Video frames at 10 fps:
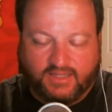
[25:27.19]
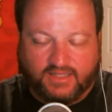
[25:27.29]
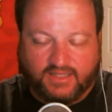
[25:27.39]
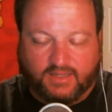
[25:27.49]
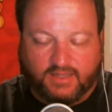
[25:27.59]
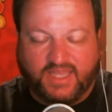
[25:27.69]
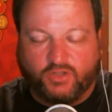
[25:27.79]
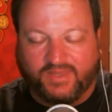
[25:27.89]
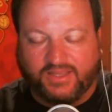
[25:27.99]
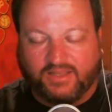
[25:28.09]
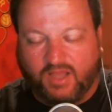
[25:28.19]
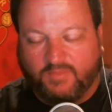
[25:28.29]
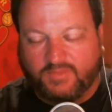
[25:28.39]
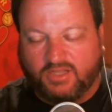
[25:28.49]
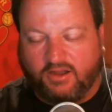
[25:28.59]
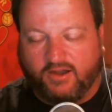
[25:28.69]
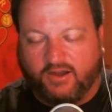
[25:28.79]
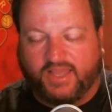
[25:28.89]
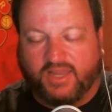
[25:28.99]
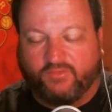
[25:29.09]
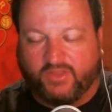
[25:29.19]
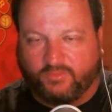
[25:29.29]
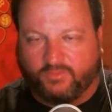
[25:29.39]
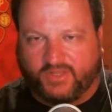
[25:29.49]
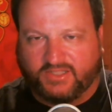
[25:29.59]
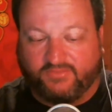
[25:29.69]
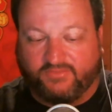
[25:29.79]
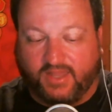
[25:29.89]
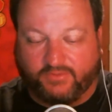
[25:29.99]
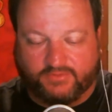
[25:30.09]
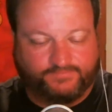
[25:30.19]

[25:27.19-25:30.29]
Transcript: Let me tell you, being a mom is hard. I'd rather play Survivor.